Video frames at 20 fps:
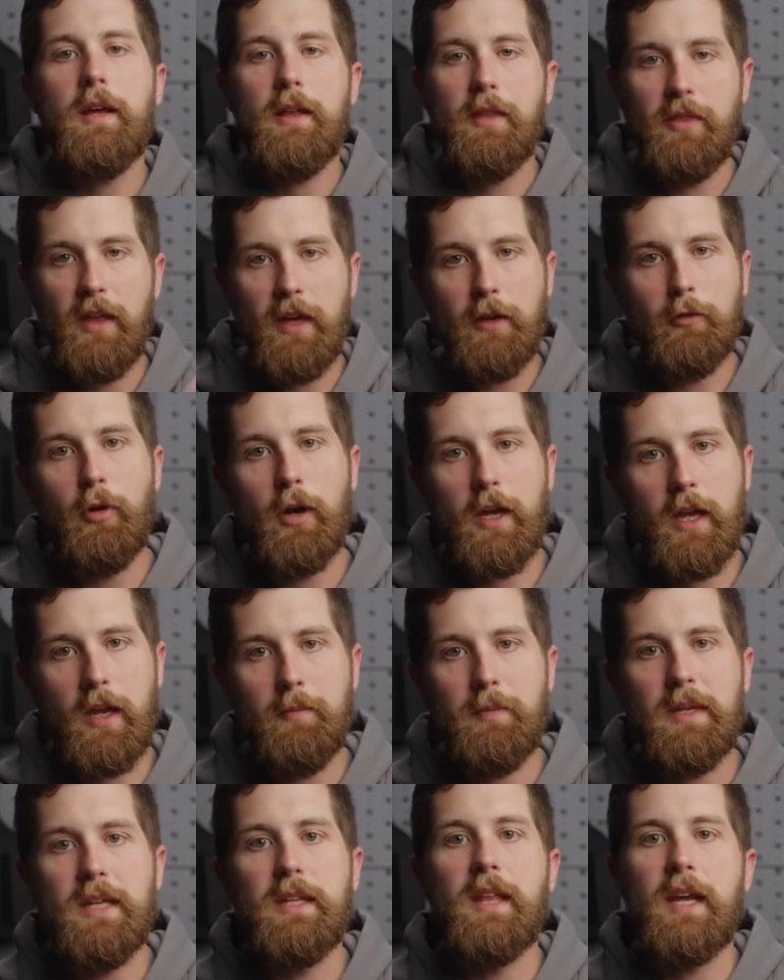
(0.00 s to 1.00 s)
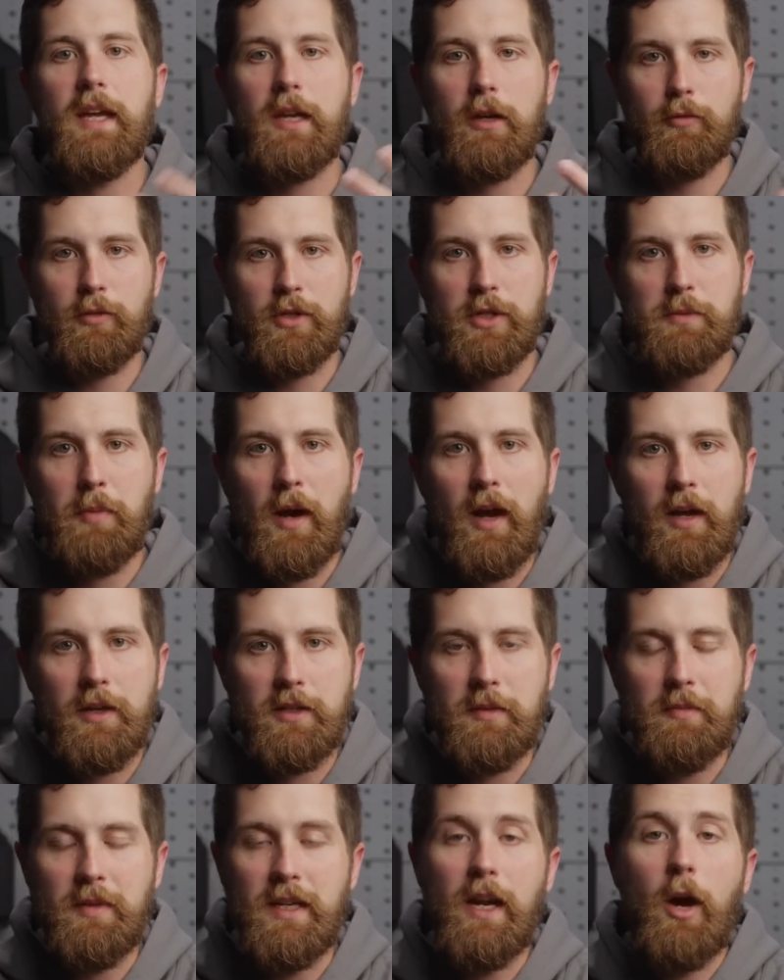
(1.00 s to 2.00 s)
They look at me, they can respond
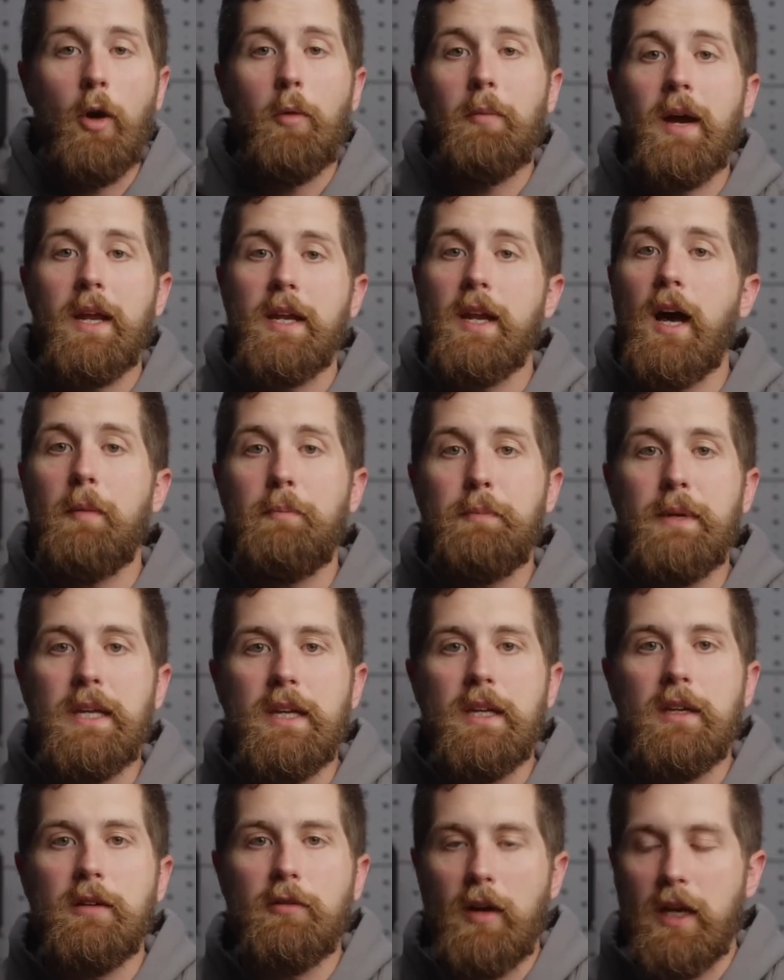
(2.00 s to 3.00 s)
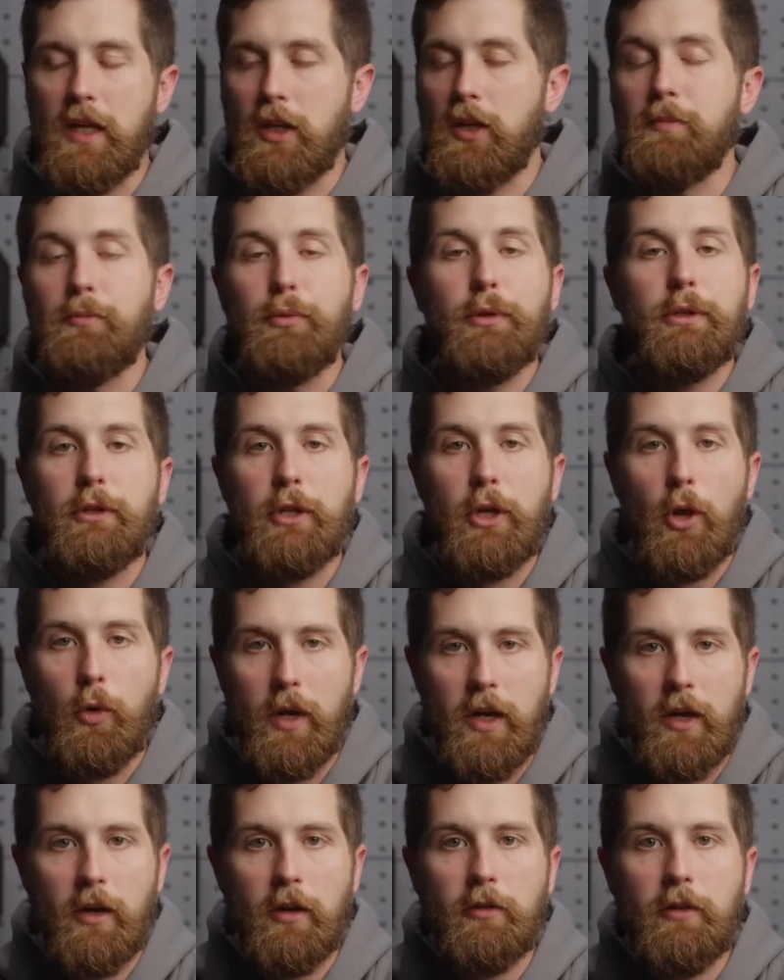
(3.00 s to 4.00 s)
to me. Now, it might not be like completely
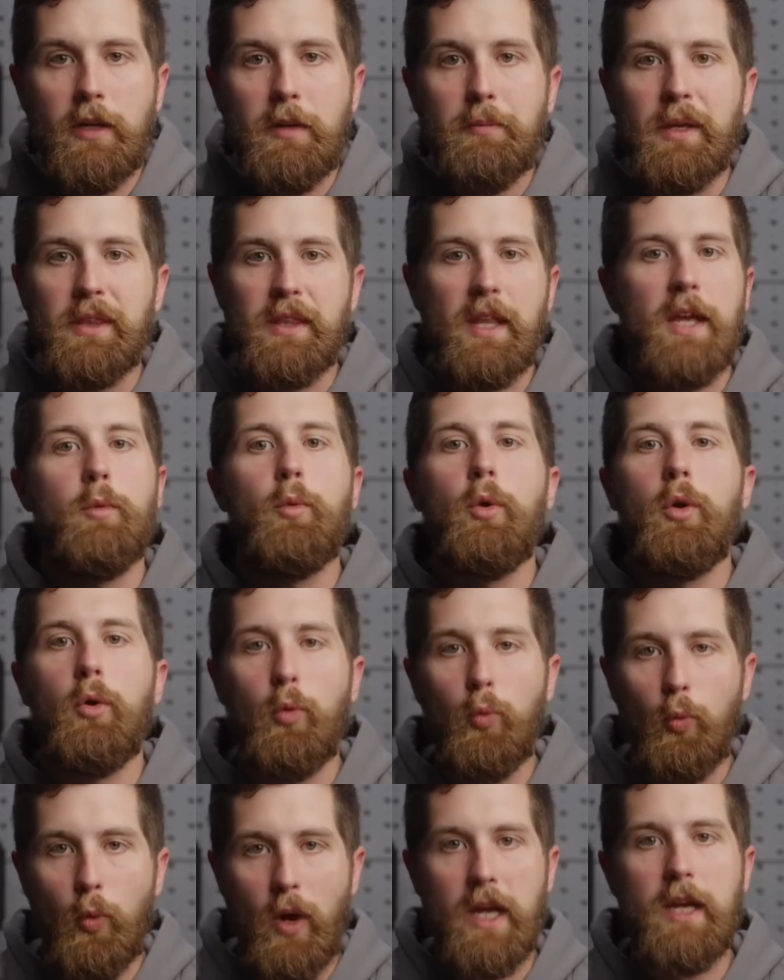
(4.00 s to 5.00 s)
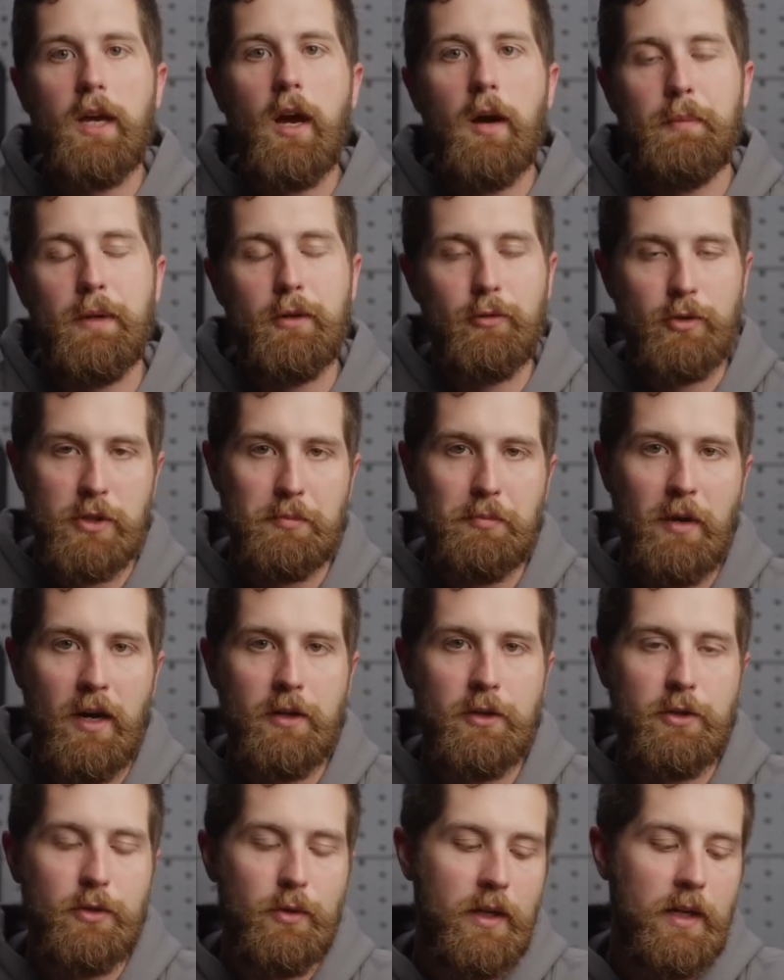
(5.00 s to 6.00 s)
coherently, but they will wake up and
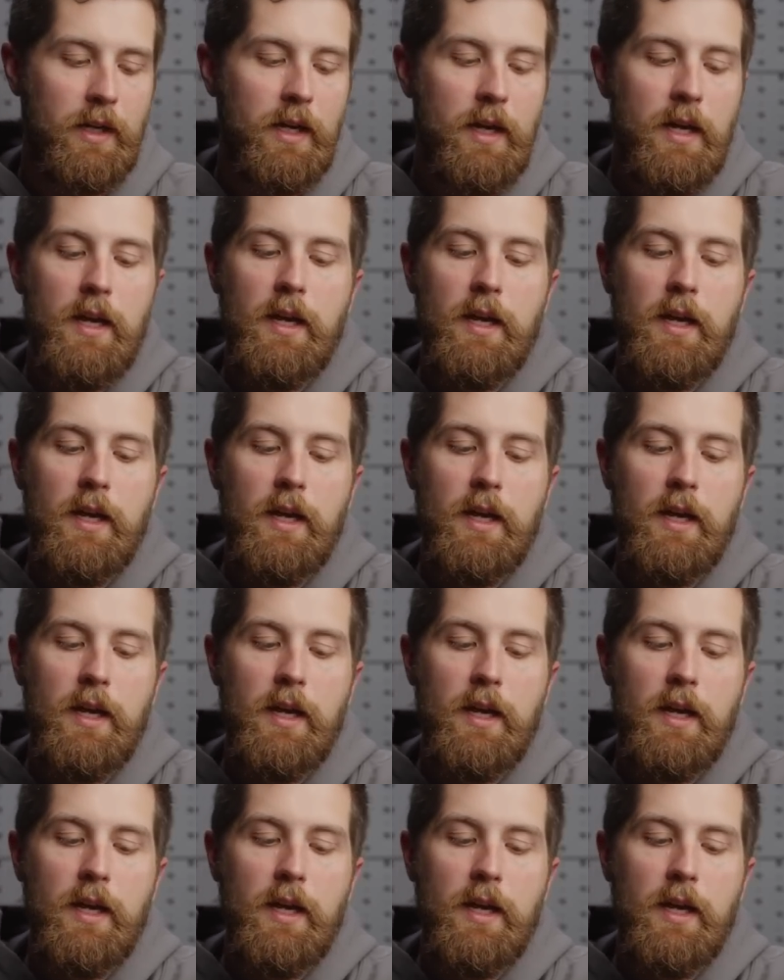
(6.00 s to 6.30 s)
respond to it.